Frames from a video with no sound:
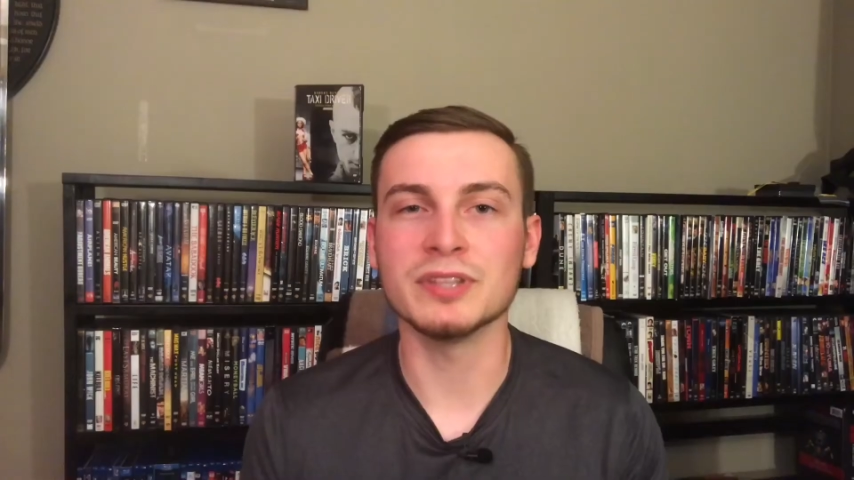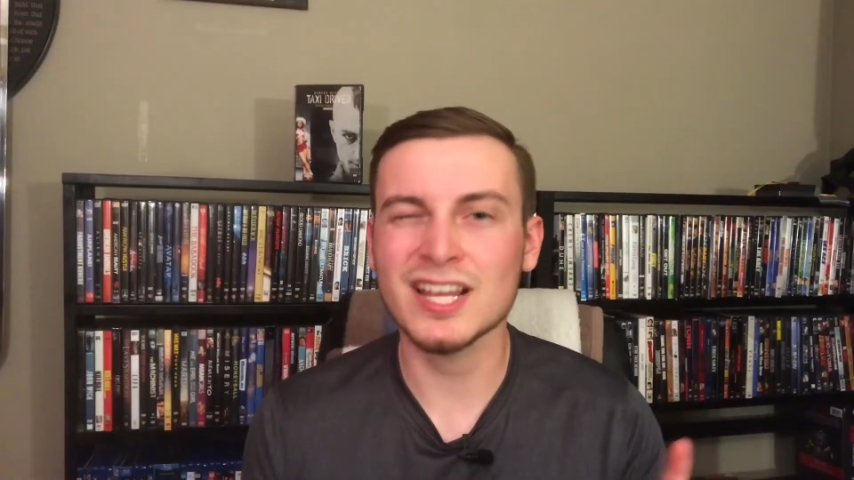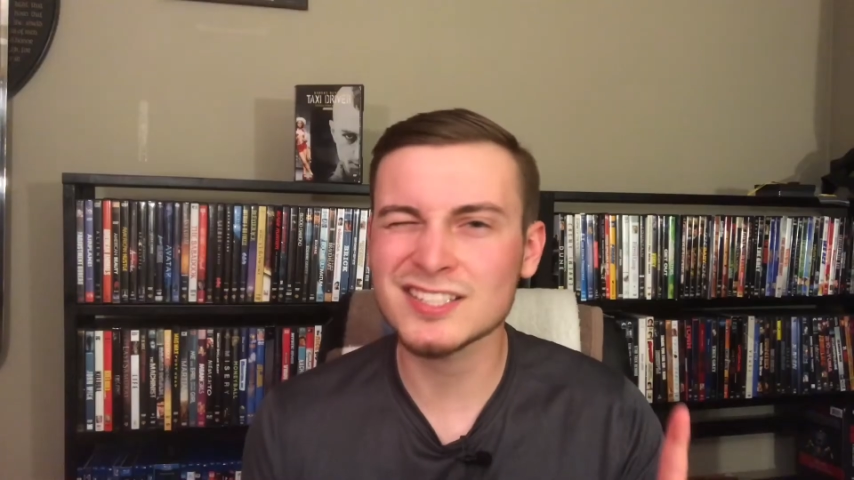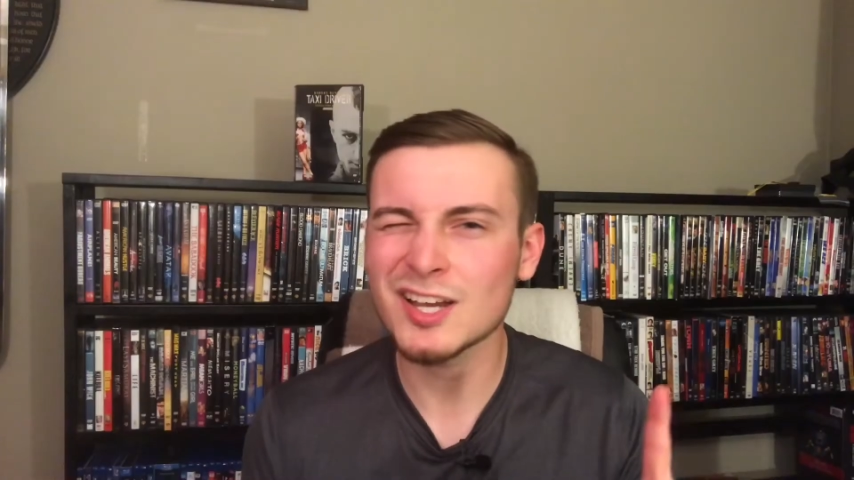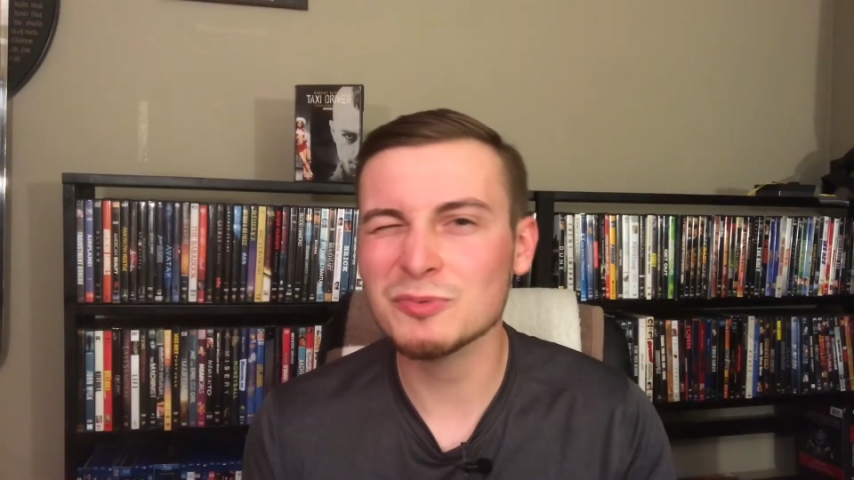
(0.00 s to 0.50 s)

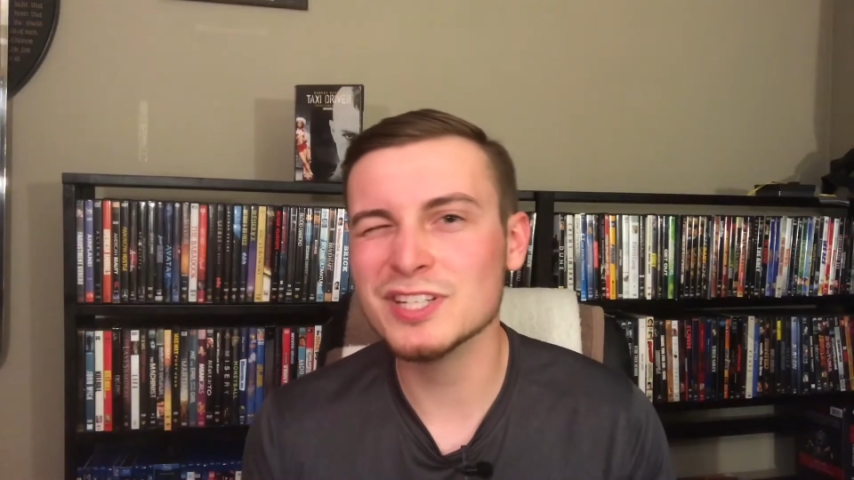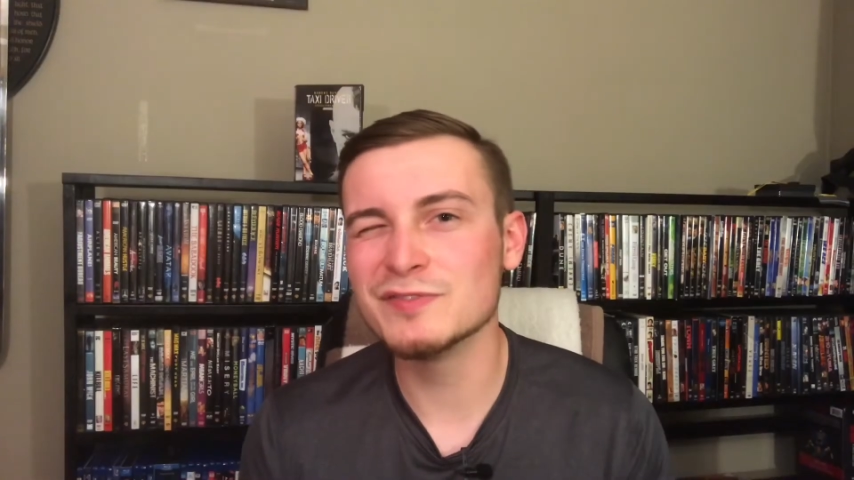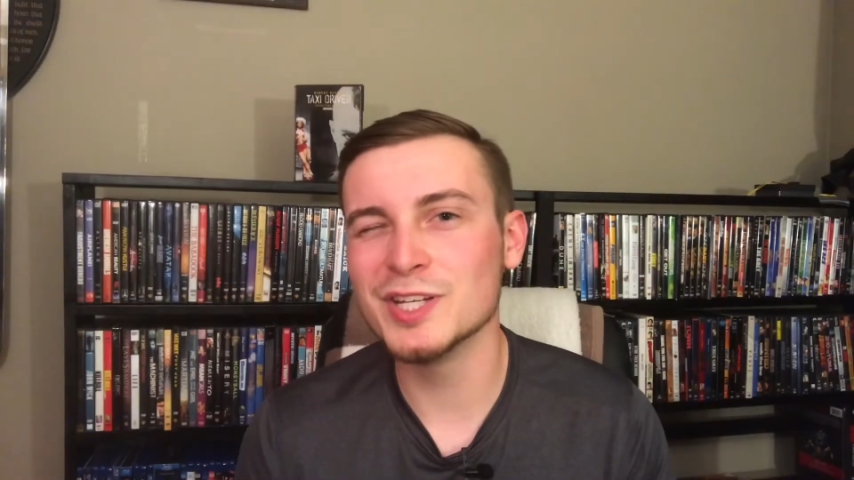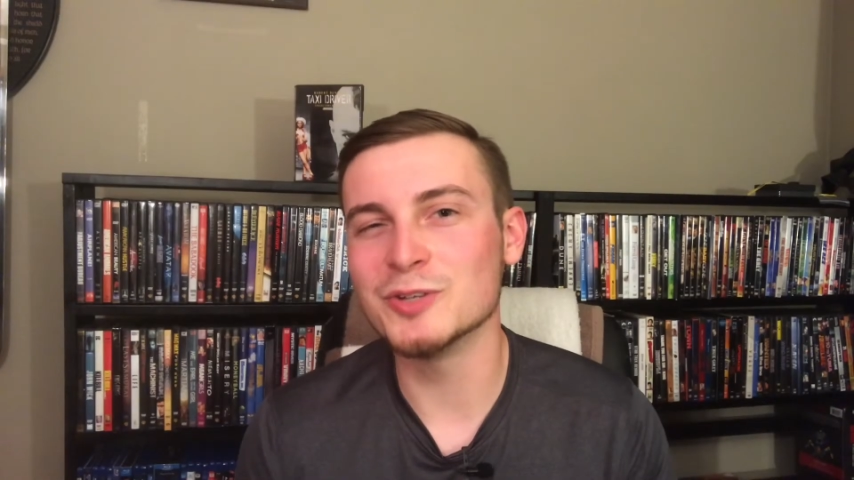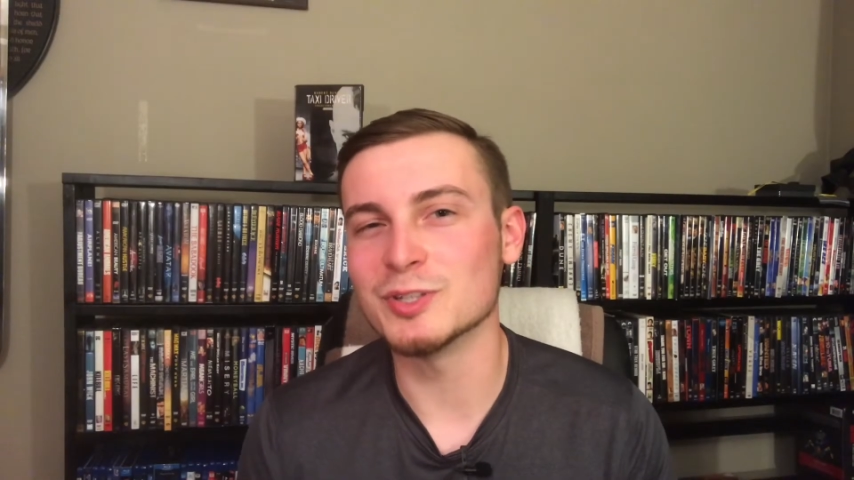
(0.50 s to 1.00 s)
that's not what this
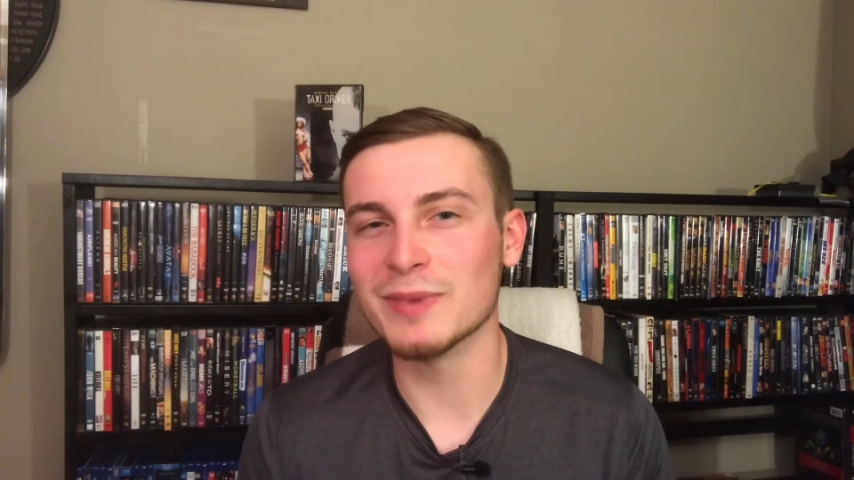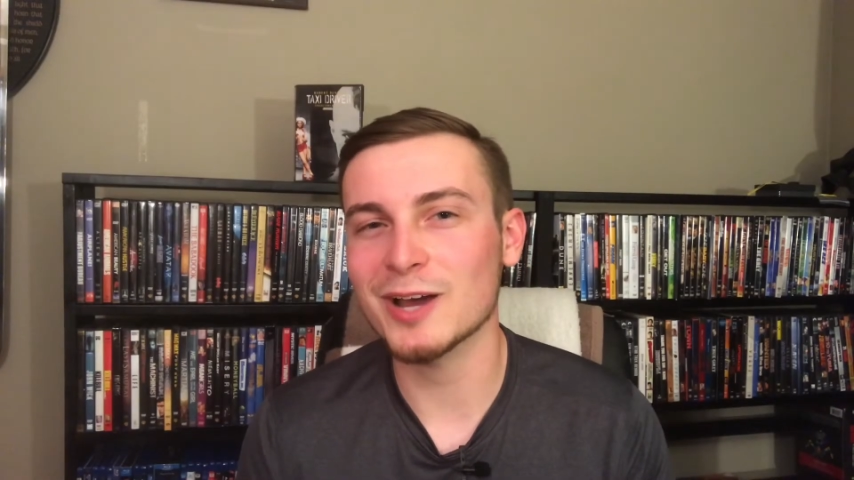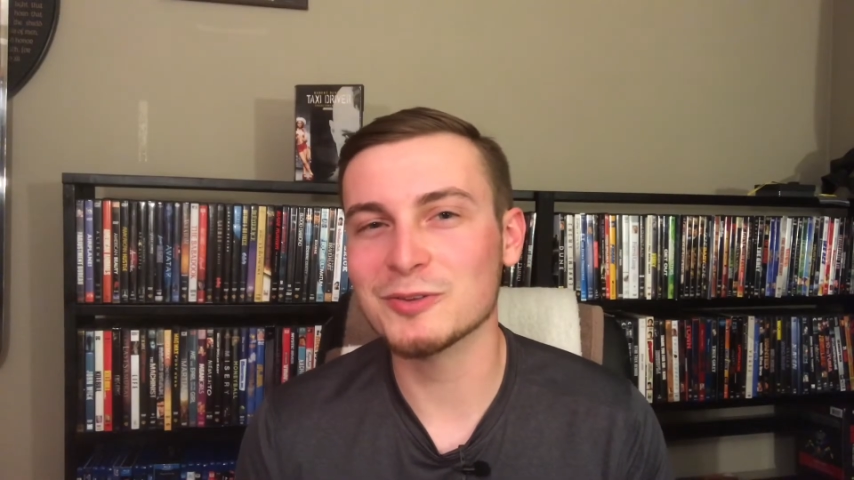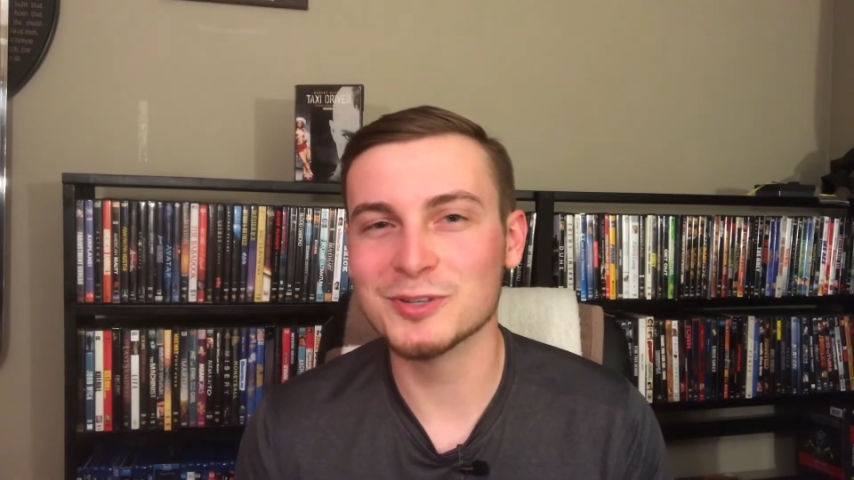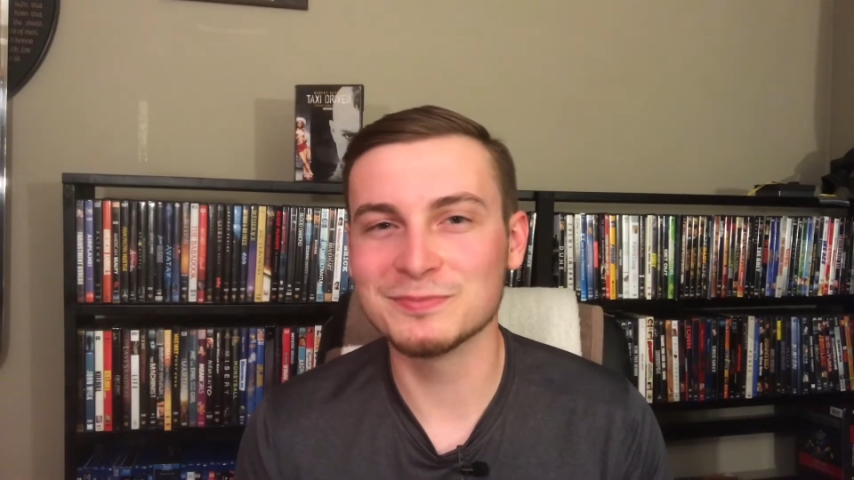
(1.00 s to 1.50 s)
video is
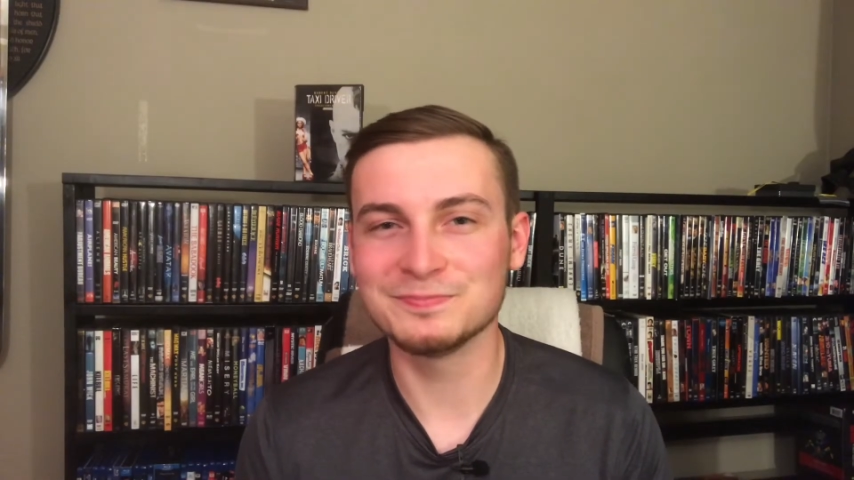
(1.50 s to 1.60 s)
about.